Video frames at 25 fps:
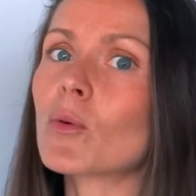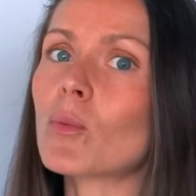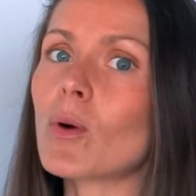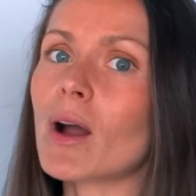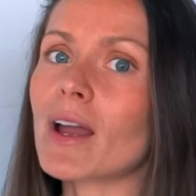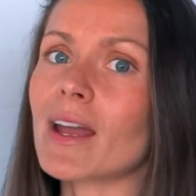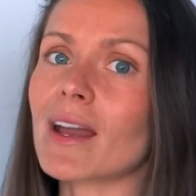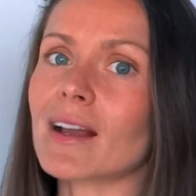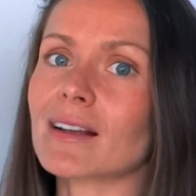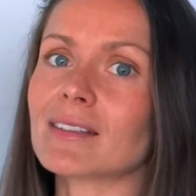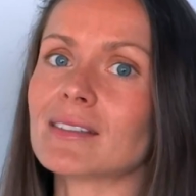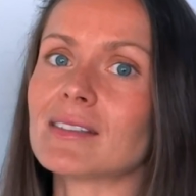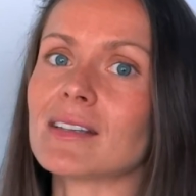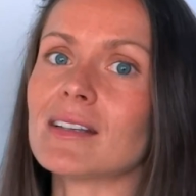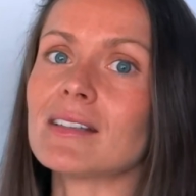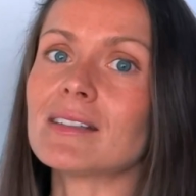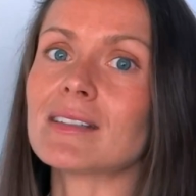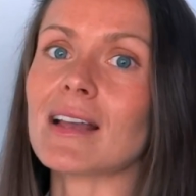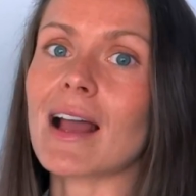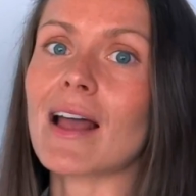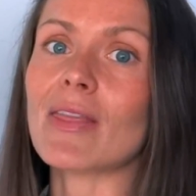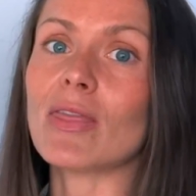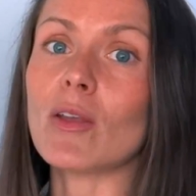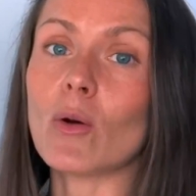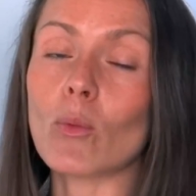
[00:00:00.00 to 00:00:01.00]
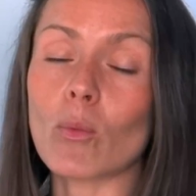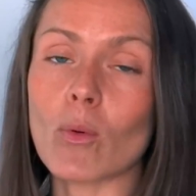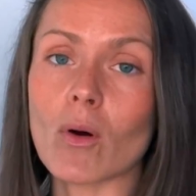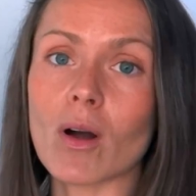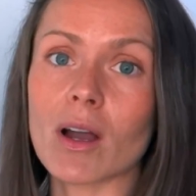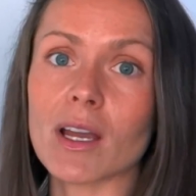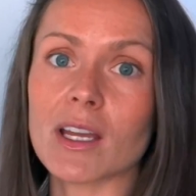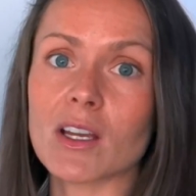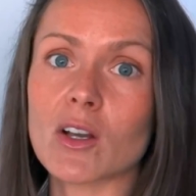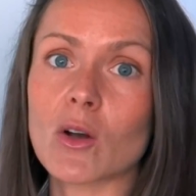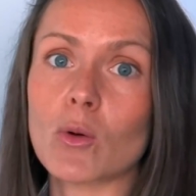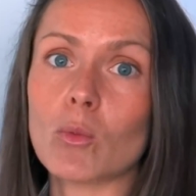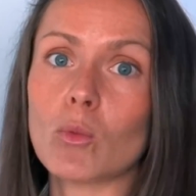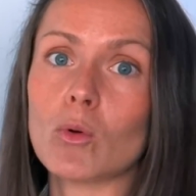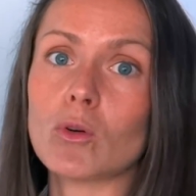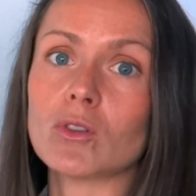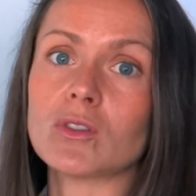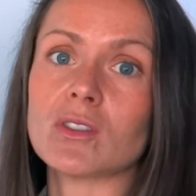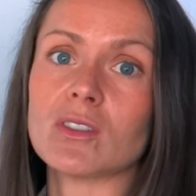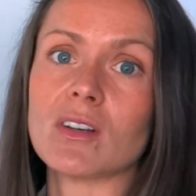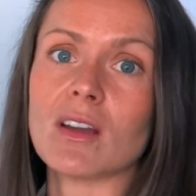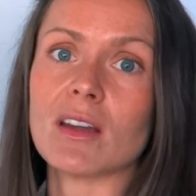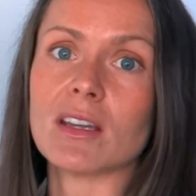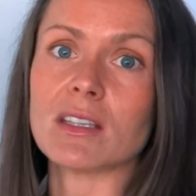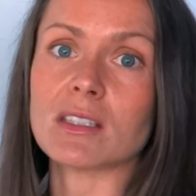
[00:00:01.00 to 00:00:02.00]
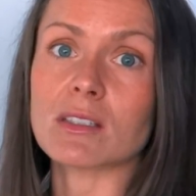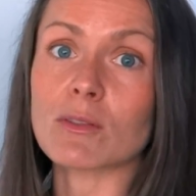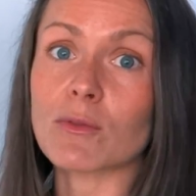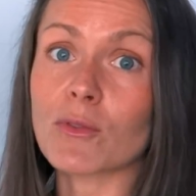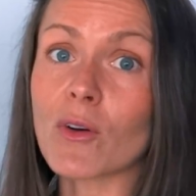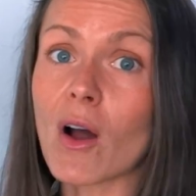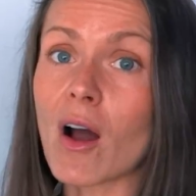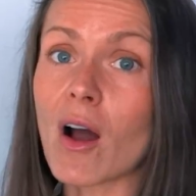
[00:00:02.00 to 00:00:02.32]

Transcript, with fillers: the y-axis and the y-coordinate is